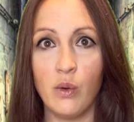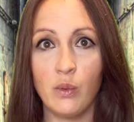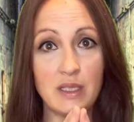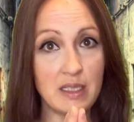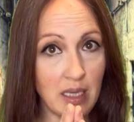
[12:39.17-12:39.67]

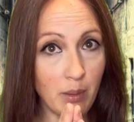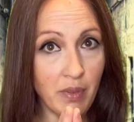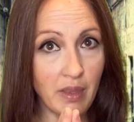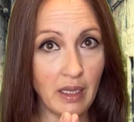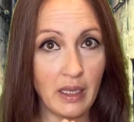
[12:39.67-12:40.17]
with
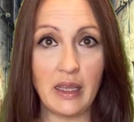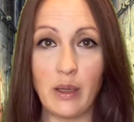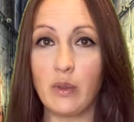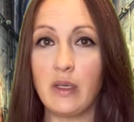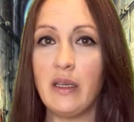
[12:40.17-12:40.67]
something
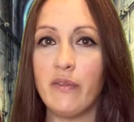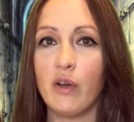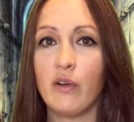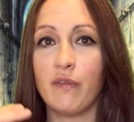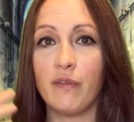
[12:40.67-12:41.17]
that would leave
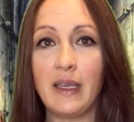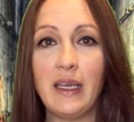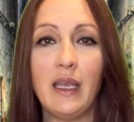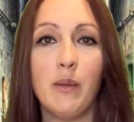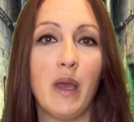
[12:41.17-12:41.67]
her
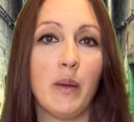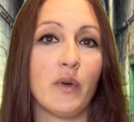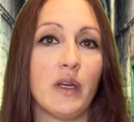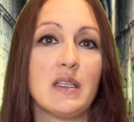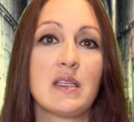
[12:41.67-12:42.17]
fleeting
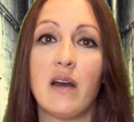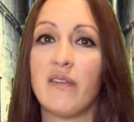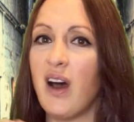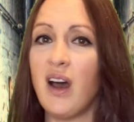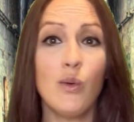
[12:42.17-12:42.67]
memories
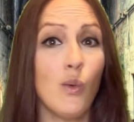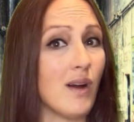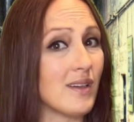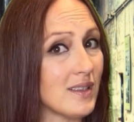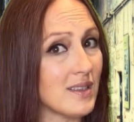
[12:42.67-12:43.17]
of
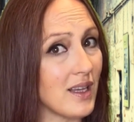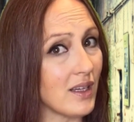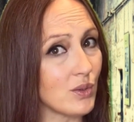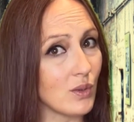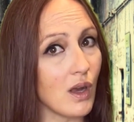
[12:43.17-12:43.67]
unwanted
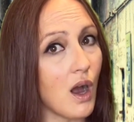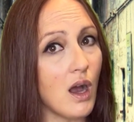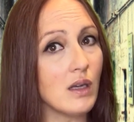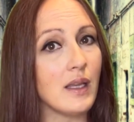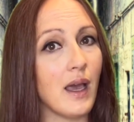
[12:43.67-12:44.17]
sexual
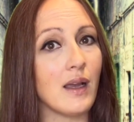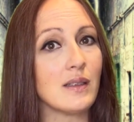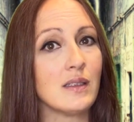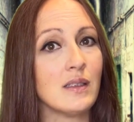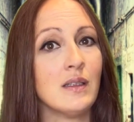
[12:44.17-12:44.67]

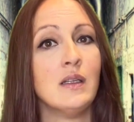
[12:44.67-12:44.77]
contact.